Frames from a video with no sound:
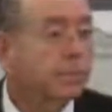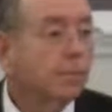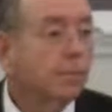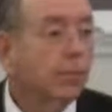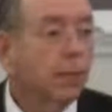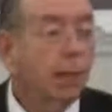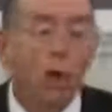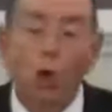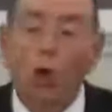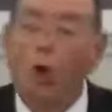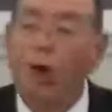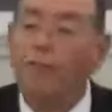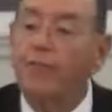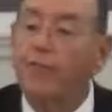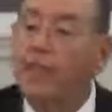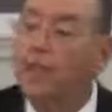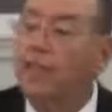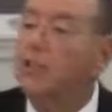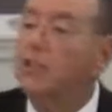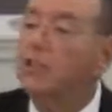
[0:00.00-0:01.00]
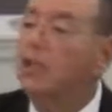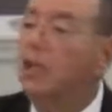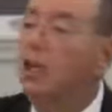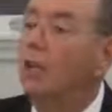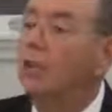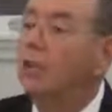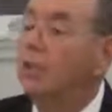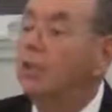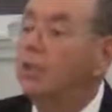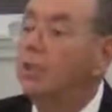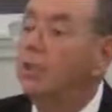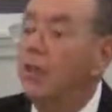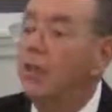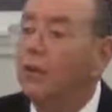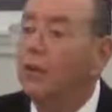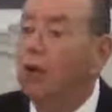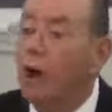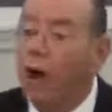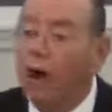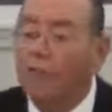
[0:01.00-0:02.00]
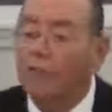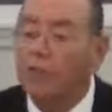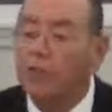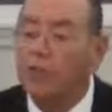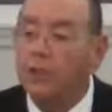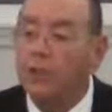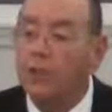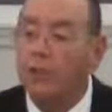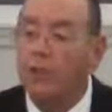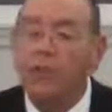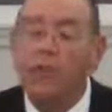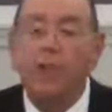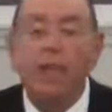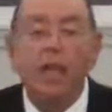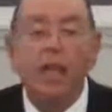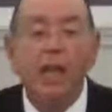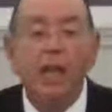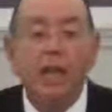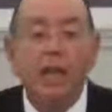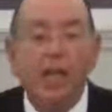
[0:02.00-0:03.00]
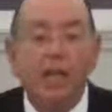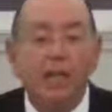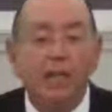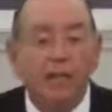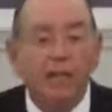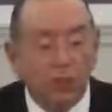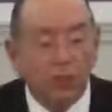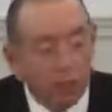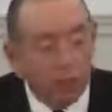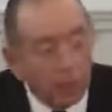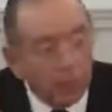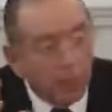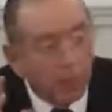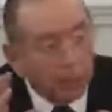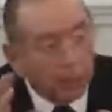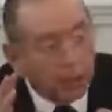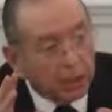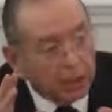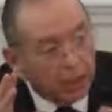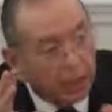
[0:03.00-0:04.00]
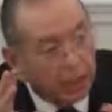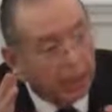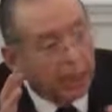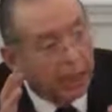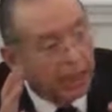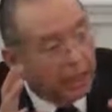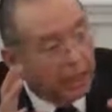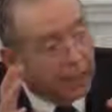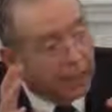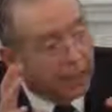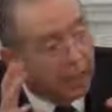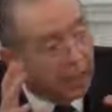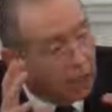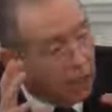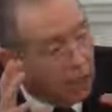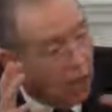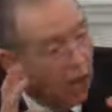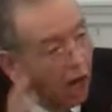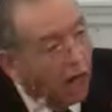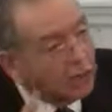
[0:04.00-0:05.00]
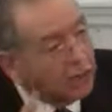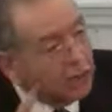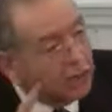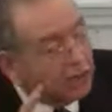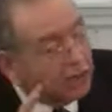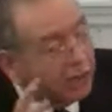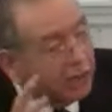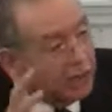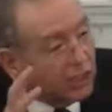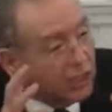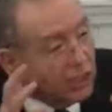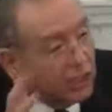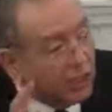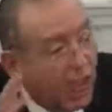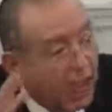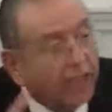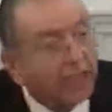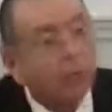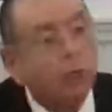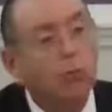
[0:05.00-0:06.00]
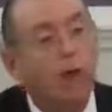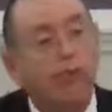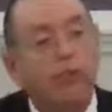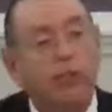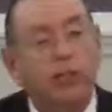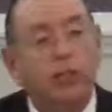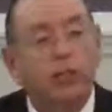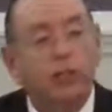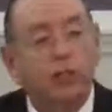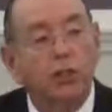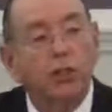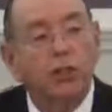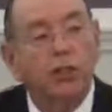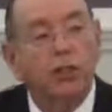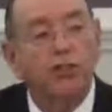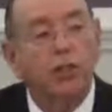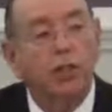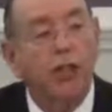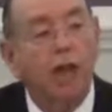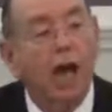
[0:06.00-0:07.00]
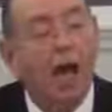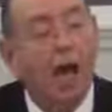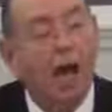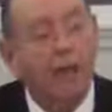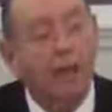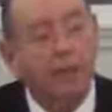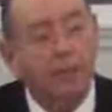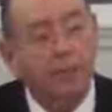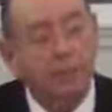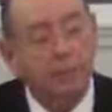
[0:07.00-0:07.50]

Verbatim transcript: We don't know if he consulted his other officers and, and deliberately and, and consciously decided whether to do this or not.